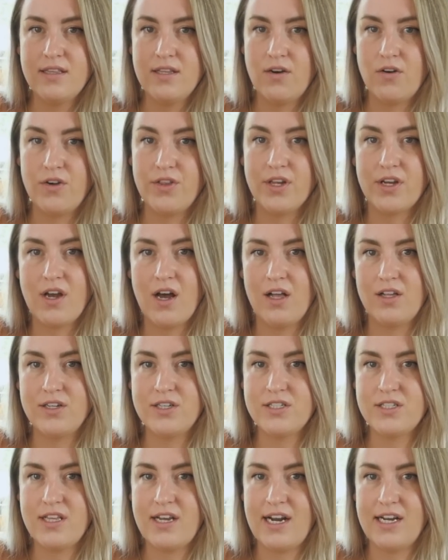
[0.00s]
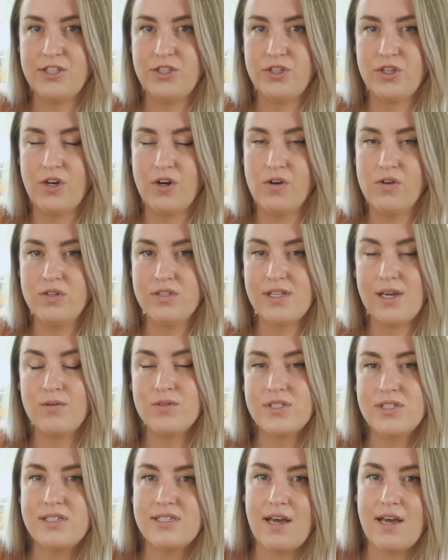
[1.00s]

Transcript: or the colors that I chose, I was